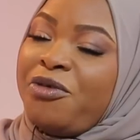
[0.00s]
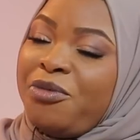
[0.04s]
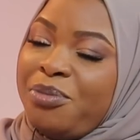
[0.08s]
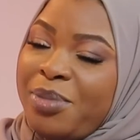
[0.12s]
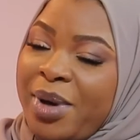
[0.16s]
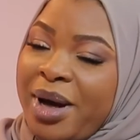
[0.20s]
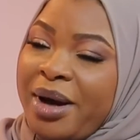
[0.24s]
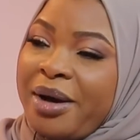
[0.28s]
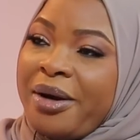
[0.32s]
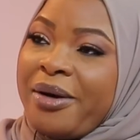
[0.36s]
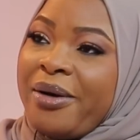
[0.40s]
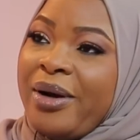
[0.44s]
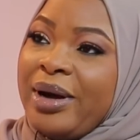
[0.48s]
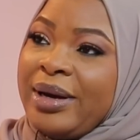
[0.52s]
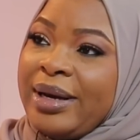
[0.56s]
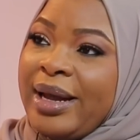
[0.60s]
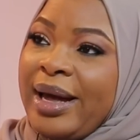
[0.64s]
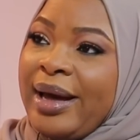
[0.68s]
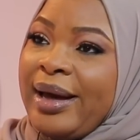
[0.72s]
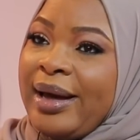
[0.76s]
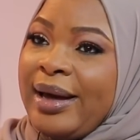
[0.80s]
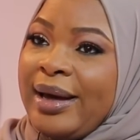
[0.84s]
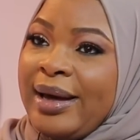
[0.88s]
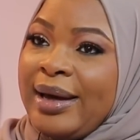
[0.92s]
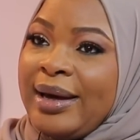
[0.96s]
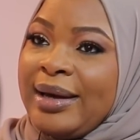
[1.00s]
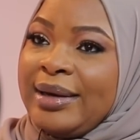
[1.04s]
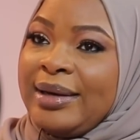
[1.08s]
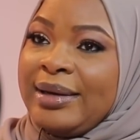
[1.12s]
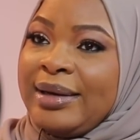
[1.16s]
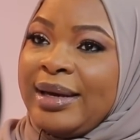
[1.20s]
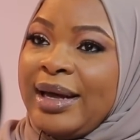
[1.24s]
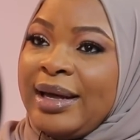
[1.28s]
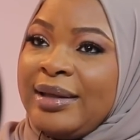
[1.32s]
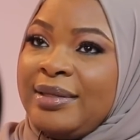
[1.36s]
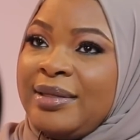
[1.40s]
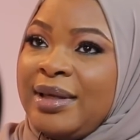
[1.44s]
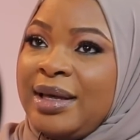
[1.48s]
of background I had,
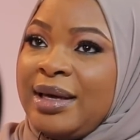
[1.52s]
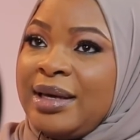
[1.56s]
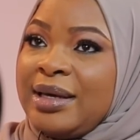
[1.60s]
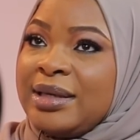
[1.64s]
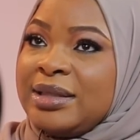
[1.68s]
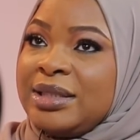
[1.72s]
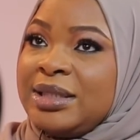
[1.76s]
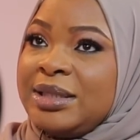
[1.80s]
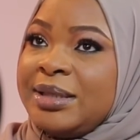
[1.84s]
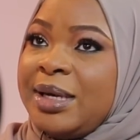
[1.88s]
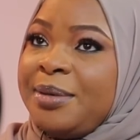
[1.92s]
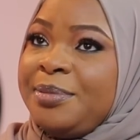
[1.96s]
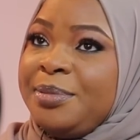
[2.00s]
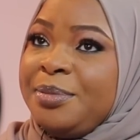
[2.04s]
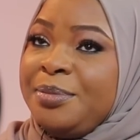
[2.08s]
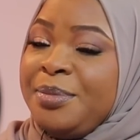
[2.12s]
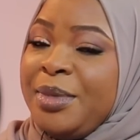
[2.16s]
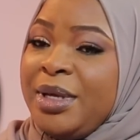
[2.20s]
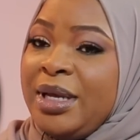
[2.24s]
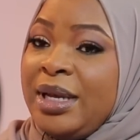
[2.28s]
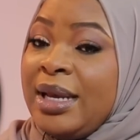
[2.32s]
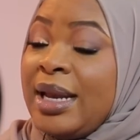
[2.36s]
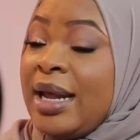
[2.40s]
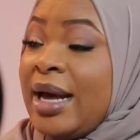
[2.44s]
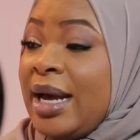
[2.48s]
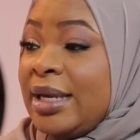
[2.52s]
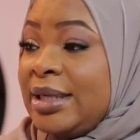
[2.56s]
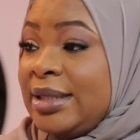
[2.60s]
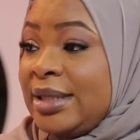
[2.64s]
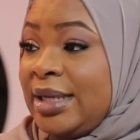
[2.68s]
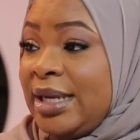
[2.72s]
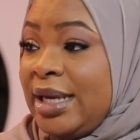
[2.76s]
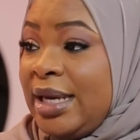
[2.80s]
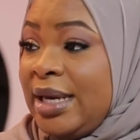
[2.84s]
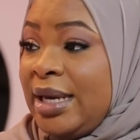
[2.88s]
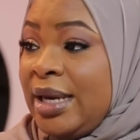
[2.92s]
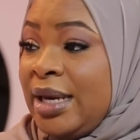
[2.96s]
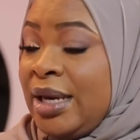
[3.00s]
and I think it shaped me
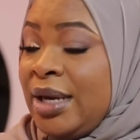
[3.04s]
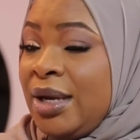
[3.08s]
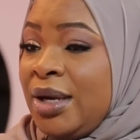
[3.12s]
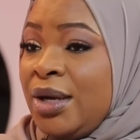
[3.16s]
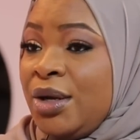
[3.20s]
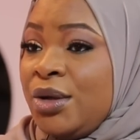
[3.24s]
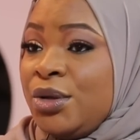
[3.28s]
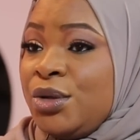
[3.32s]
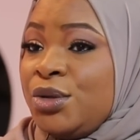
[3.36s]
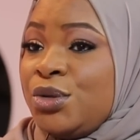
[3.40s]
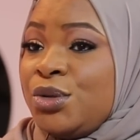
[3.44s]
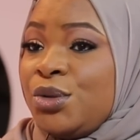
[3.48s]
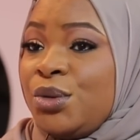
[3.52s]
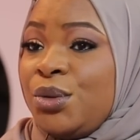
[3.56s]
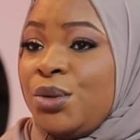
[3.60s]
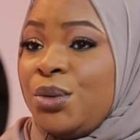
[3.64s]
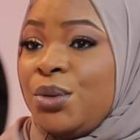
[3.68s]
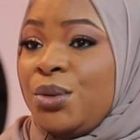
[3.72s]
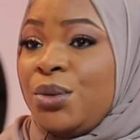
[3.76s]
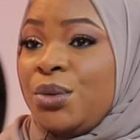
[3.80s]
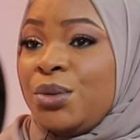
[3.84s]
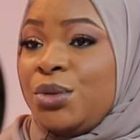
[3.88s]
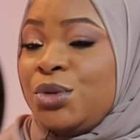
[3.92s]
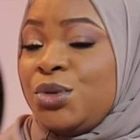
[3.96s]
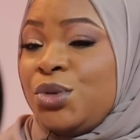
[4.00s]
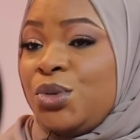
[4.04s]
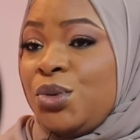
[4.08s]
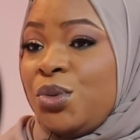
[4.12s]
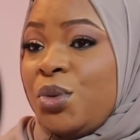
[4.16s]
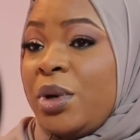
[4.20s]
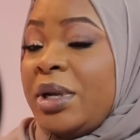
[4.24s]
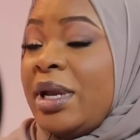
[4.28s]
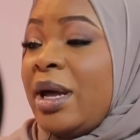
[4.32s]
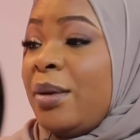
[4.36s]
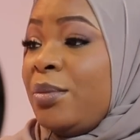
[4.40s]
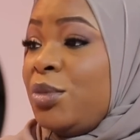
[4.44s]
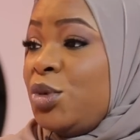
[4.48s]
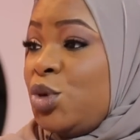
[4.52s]
largely to
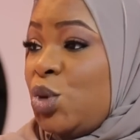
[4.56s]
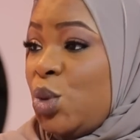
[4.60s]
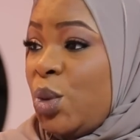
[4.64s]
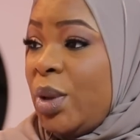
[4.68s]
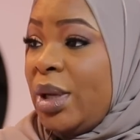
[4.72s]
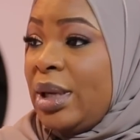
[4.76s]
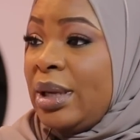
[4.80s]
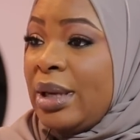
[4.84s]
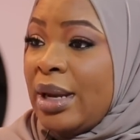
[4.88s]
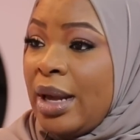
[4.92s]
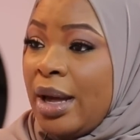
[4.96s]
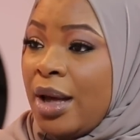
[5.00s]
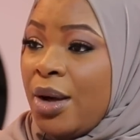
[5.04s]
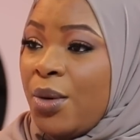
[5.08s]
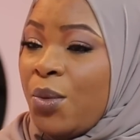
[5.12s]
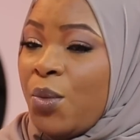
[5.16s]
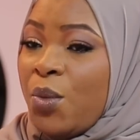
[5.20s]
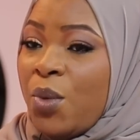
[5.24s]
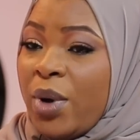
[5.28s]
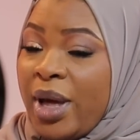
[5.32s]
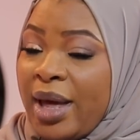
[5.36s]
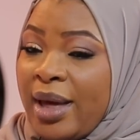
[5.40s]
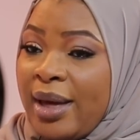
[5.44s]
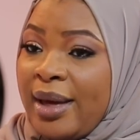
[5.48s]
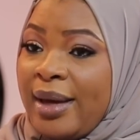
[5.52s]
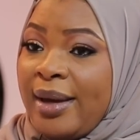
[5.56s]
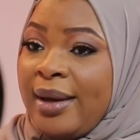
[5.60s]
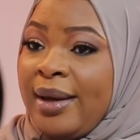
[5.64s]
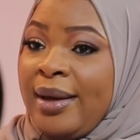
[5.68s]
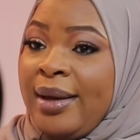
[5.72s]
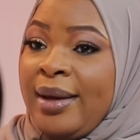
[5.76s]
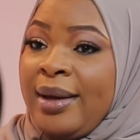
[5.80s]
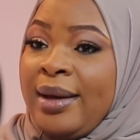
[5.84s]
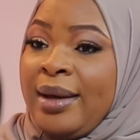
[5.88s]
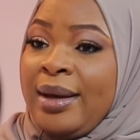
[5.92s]
what I'm doing now, where